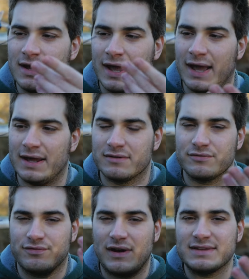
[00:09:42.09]

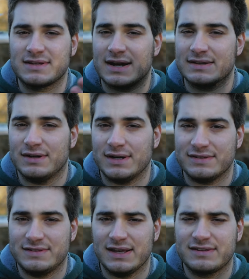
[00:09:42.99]
And flight
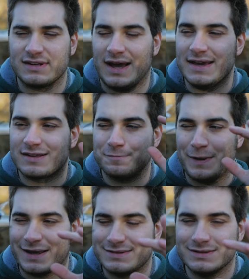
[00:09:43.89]
characteristics, I
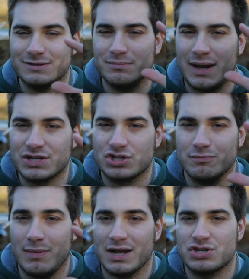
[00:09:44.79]
expected
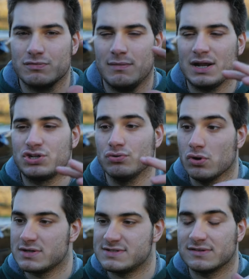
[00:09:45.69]
much, much, much
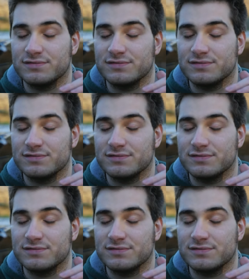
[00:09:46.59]
worse.